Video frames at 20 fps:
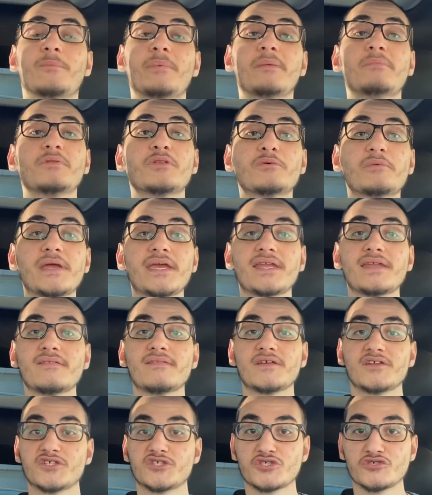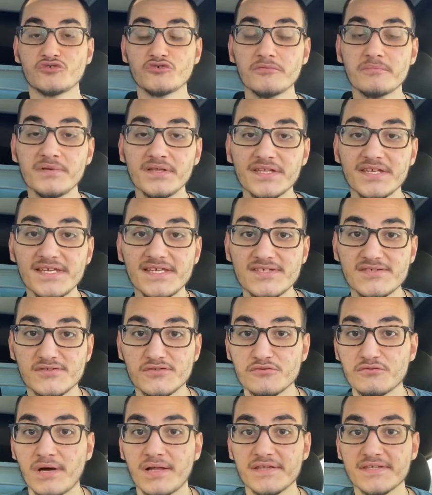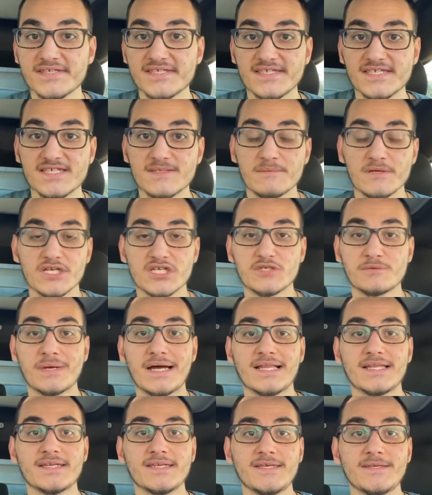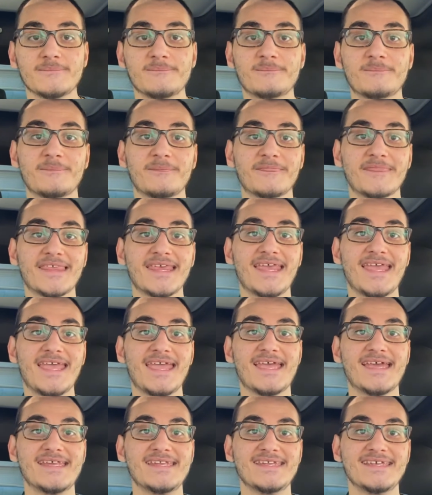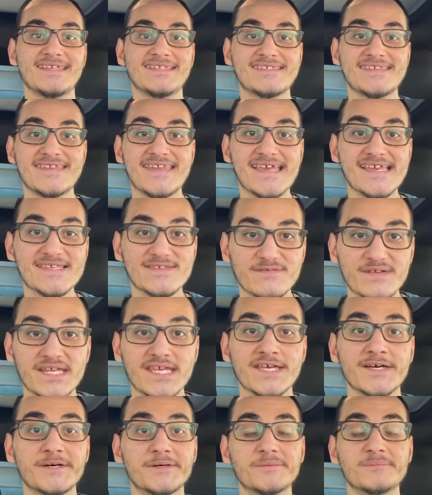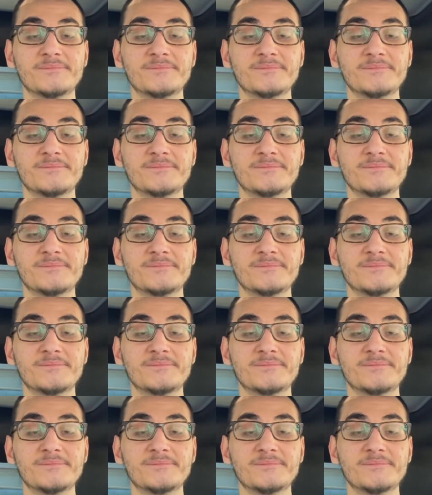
people awaken to their true abilities through wellness and spirituality. And in today's video,